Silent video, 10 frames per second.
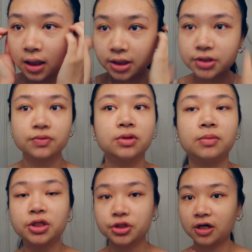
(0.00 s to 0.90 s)
I just want to
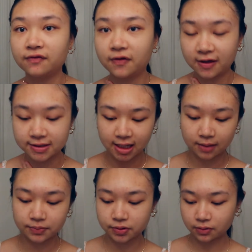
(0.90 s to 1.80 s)
make sure everything's
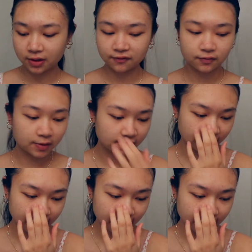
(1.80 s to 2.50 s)
kept away from my